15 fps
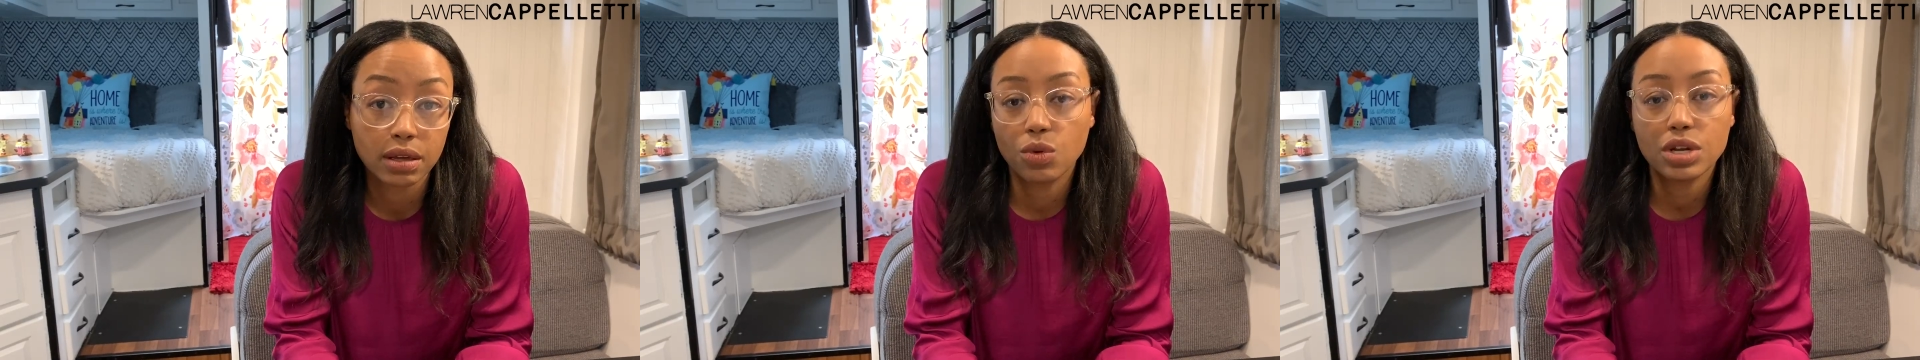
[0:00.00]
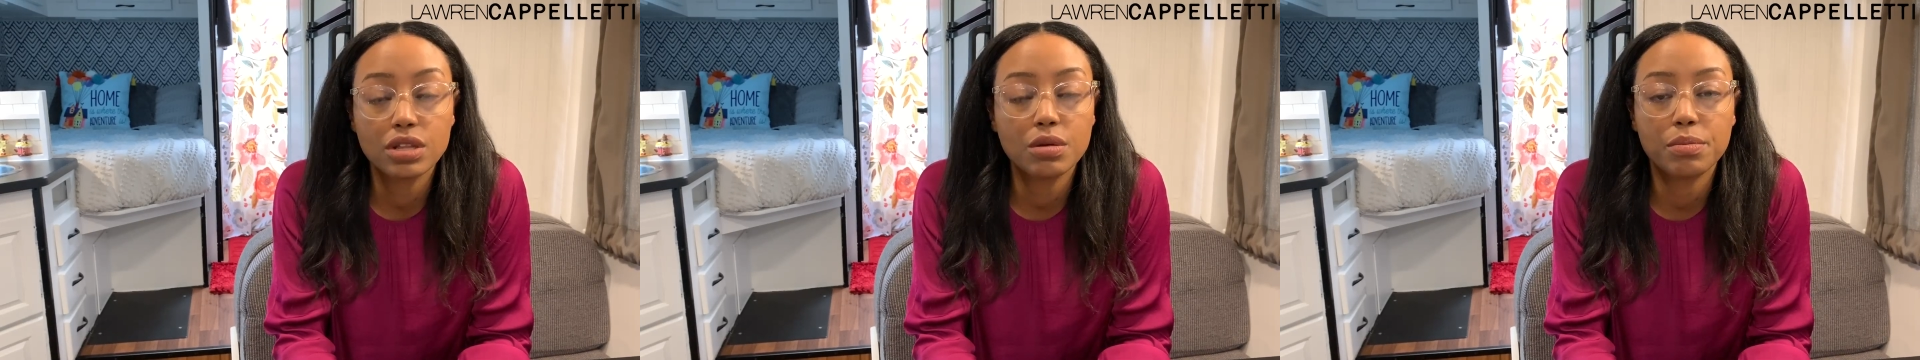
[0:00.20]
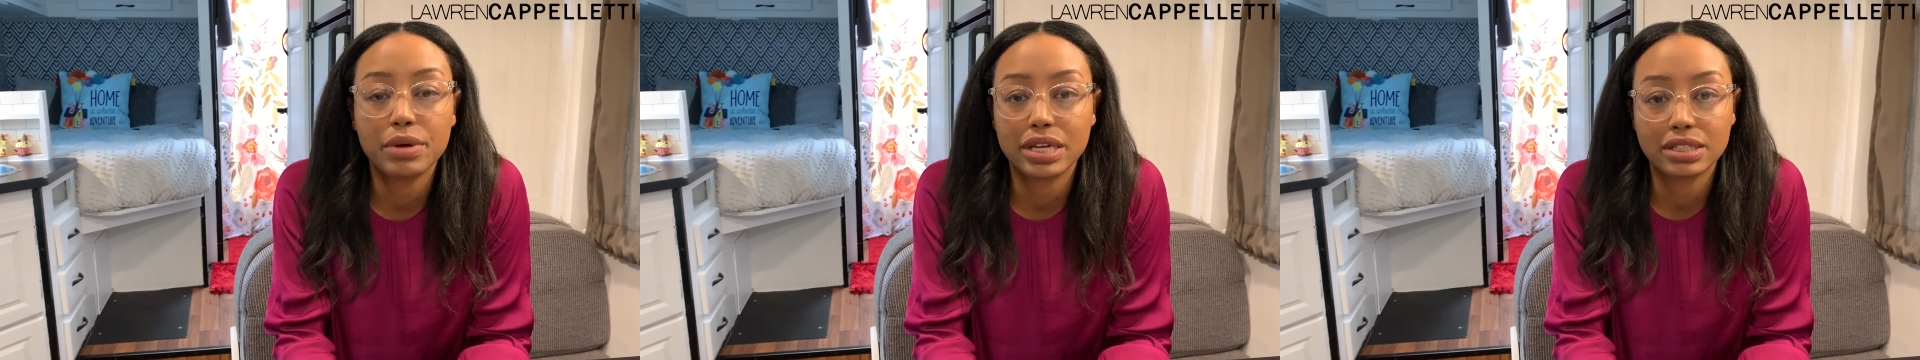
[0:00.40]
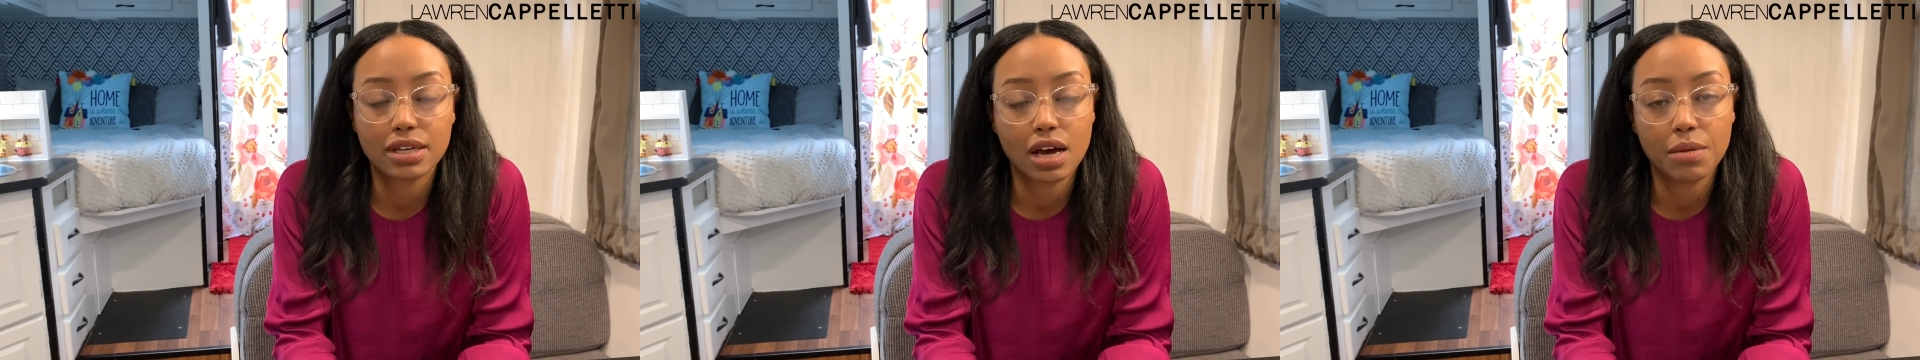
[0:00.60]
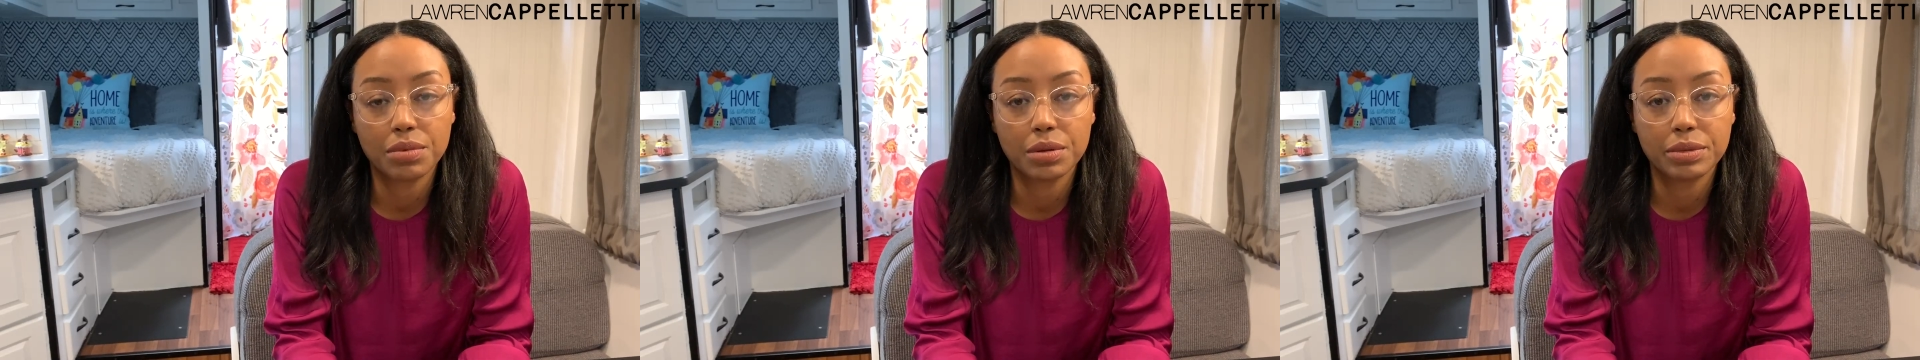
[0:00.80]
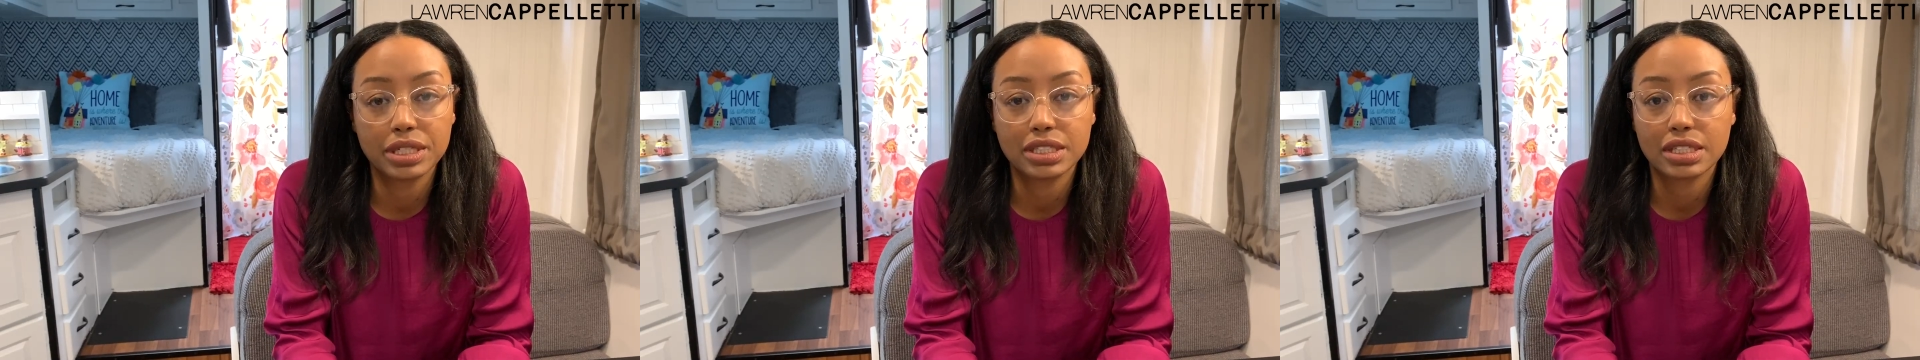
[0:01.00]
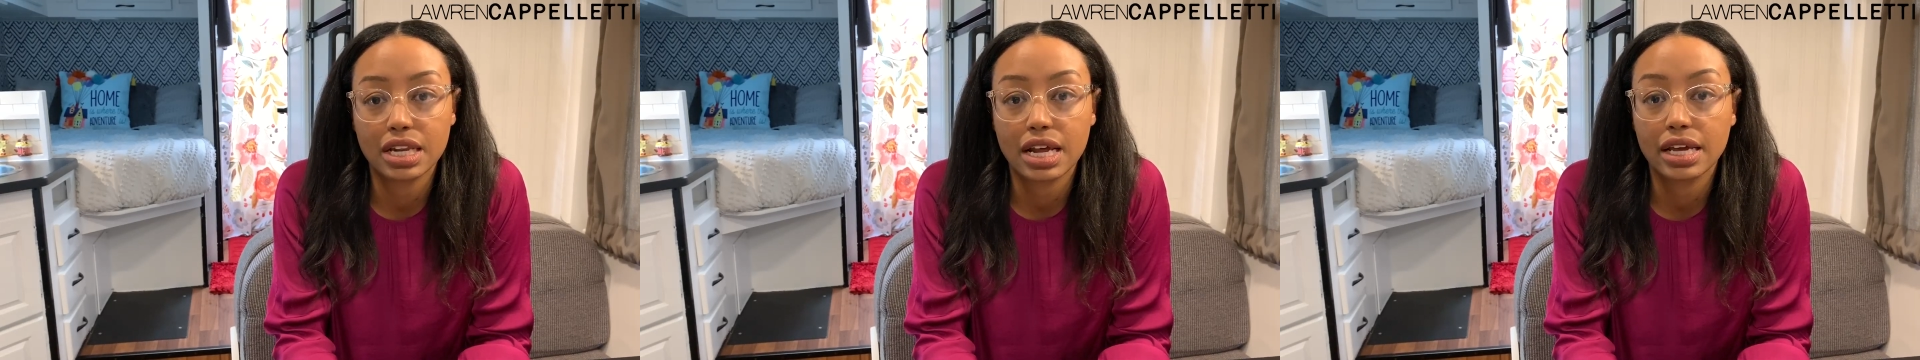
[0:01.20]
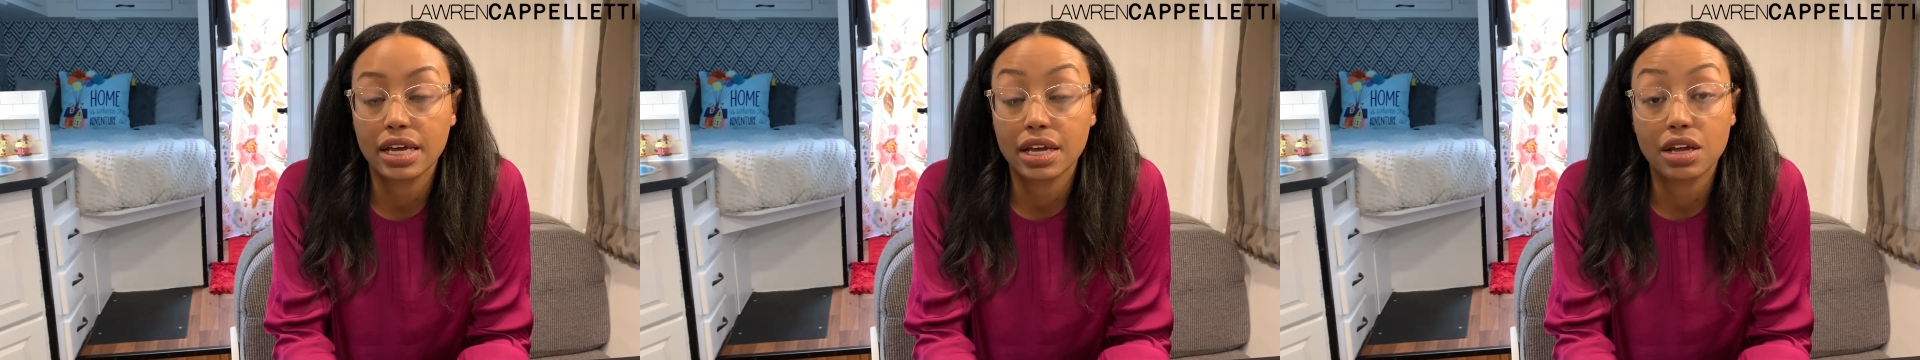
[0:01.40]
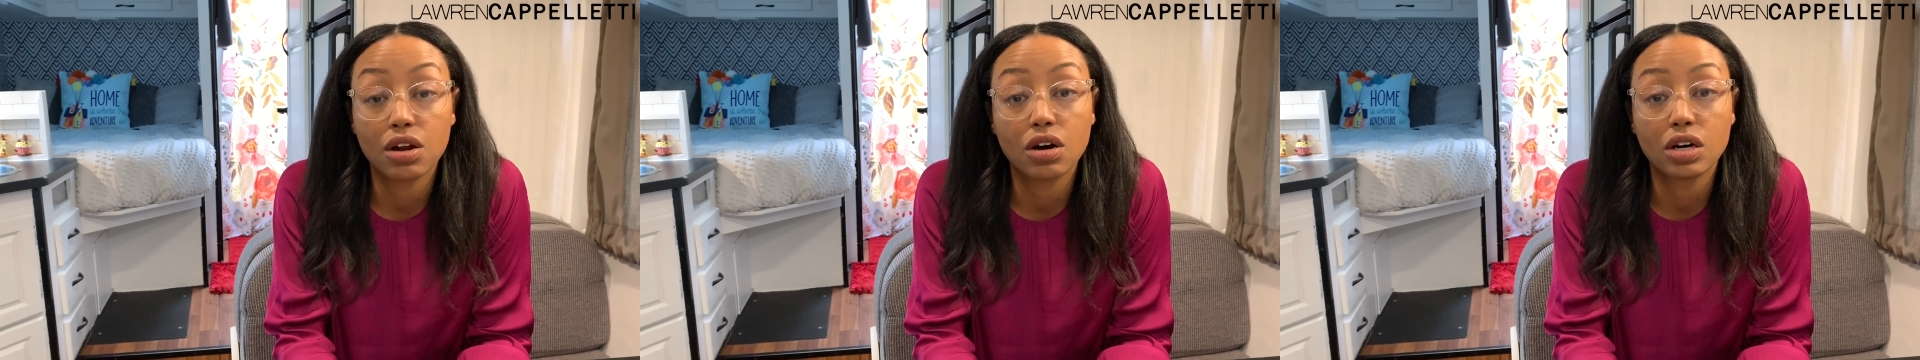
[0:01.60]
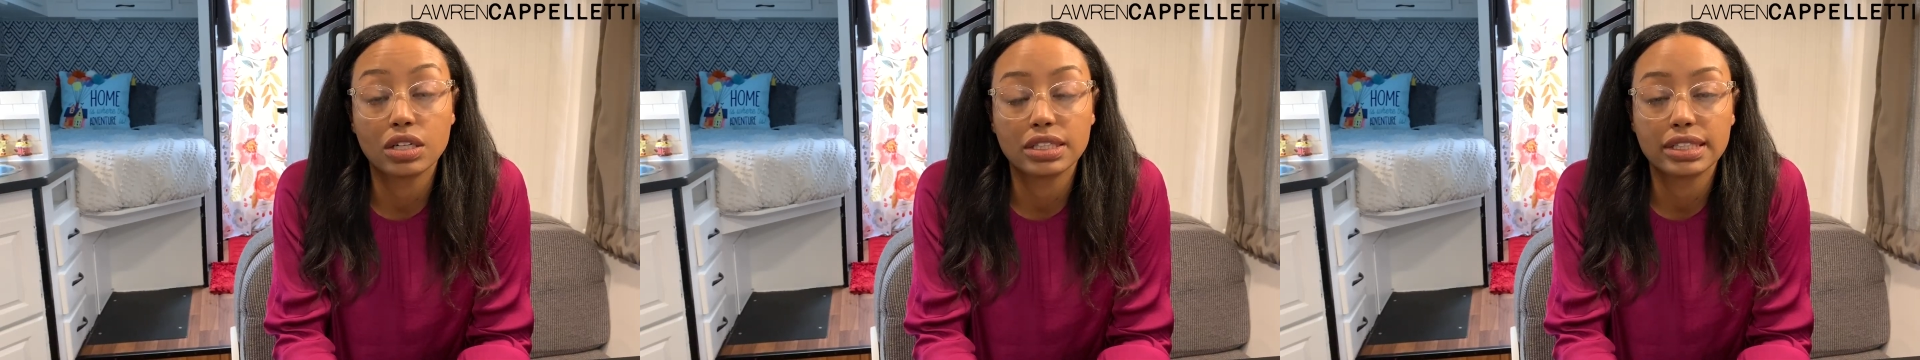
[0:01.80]
One of the best compliments that I get
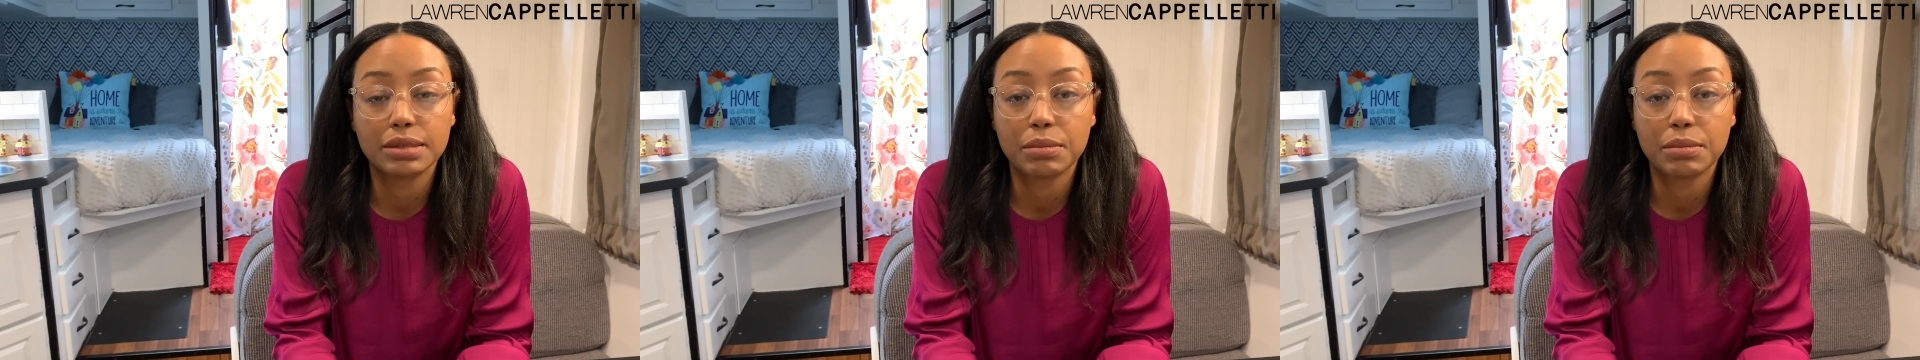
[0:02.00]
on